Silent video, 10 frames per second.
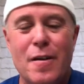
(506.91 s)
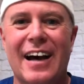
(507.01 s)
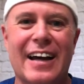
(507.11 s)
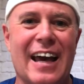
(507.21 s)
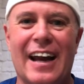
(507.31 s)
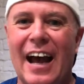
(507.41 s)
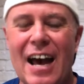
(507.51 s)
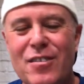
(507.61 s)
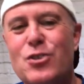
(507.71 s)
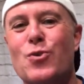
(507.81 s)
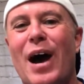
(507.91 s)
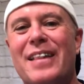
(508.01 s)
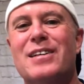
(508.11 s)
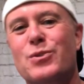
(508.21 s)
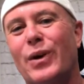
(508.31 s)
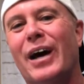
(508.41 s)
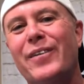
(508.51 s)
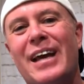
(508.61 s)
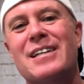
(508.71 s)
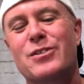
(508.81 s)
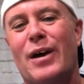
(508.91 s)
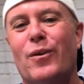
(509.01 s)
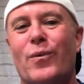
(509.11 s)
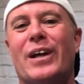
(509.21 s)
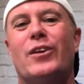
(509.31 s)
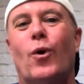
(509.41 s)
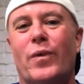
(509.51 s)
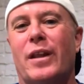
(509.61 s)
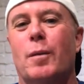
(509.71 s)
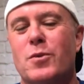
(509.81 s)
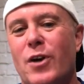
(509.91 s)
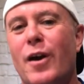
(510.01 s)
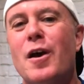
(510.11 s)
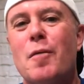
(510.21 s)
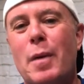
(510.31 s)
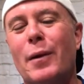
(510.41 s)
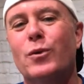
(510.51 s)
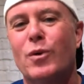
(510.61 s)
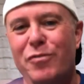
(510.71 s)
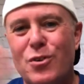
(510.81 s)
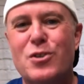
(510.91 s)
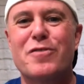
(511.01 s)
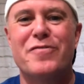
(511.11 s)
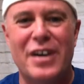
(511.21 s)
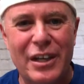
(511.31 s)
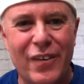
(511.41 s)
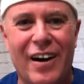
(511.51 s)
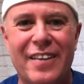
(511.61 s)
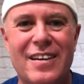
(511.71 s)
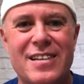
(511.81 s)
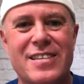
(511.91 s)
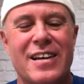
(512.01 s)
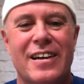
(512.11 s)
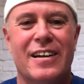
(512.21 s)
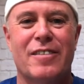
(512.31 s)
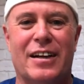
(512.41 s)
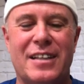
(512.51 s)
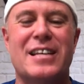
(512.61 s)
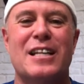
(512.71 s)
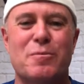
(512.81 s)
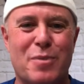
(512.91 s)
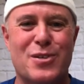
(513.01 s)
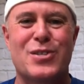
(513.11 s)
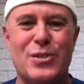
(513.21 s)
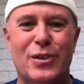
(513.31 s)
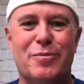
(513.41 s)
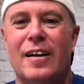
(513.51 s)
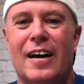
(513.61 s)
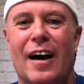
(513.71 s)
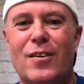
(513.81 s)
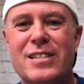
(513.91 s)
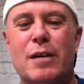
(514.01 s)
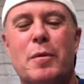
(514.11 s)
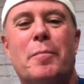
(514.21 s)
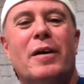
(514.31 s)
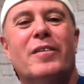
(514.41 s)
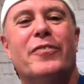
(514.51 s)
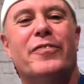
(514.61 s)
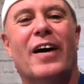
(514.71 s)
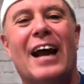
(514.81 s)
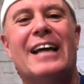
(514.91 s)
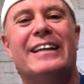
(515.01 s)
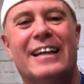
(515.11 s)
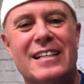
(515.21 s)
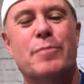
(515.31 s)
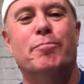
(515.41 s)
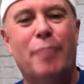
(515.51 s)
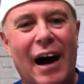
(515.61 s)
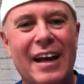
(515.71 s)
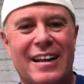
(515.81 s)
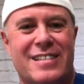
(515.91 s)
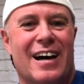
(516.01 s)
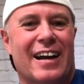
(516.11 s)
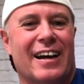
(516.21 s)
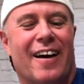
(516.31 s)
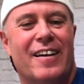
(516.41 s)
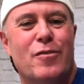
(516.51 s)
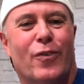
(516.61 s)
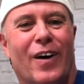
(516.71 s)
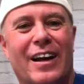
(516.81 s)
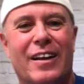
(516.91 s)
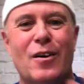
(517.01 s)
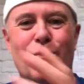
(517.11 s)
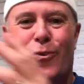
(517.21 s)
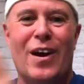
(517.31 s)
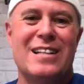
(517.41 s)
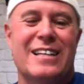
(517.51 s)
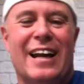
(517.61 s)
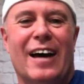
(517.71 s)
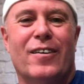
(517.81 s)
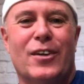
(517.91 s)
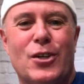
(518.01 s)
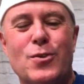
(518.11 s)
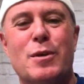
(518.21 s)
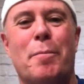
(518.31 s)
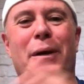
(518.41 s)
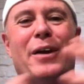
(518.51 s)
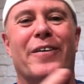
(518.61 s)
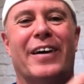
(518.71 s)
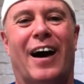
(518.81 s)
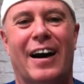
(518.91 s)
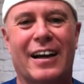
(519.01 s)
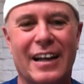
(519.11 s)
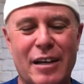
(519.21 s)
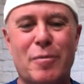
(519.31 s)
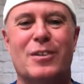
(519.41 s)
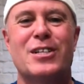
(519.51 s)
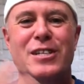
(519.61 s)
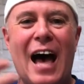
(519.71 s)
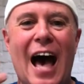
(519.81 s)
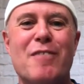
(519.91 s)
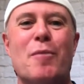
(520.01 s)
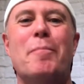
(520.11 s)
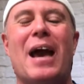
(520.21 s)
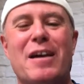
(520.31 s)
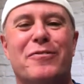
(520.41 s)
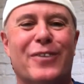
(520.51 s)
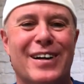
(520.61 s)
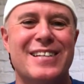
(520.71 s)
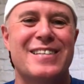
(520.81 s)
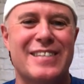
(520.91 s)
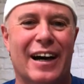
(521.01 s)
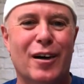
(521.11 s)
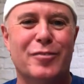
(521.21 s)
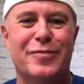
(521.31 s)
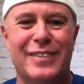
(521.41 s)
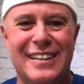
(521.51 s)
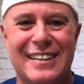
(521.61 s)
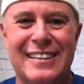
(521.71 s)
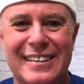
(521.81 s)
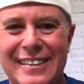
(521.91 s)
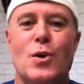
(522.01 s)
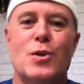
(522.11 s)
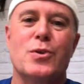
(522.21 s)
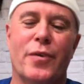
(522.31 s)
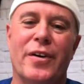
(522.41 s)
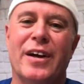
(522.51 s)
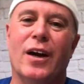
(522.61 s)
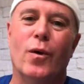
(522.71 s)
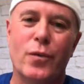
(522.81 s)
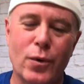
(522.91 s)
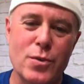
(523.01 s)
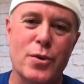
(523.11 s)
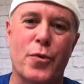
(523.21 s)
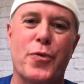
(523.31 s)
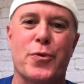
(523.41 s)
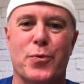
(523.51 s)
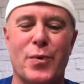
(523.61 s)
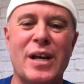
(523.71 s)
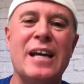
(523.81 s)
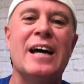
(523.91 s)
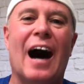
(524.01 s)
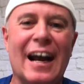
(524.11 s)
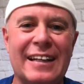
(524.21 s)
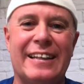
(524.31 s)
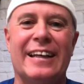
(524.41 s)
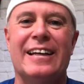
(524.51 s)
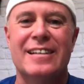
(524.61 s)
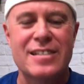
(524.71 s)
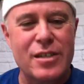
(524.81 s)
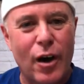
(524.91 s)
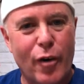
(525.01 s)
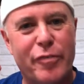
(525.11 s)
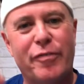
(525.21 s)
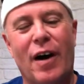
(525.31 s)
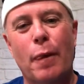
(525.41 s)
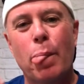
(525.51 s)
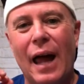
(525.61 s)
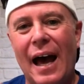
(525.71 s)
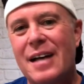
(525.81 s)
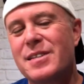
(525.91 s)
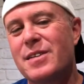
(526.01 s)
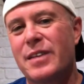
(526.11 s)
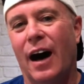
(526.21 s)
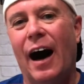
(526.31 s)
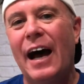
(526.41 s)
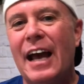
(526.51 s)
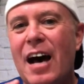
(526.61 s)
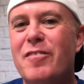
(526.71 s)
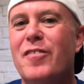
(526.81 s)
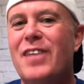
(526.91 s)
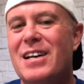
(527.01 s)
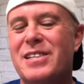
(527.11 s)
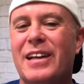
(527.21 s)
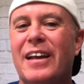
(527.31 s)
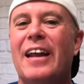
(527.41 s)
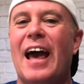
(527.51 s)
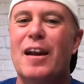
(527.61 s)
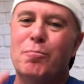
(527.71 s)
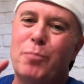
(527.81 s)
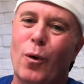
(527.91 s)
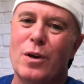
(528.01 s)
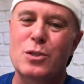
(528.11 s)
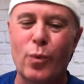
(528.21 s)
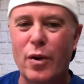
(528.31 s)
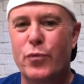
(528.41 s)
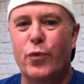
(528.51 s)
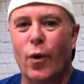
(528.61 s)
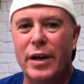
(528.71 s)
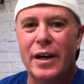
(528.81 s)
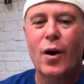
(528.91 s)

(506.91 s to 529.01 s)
Again, I haven't tried this one out yet, so I don't really know what the numbers are. Maybe I'll do a future video on this if I decide to pursue it. I always thought it'd be a bit of a fun idea to buy an exotic car you've wanted, rent it out, use it periodically, but just have it pay for itself. So there you go. Those are three ideas of fun assets that I have invested in, and a bonus one for you.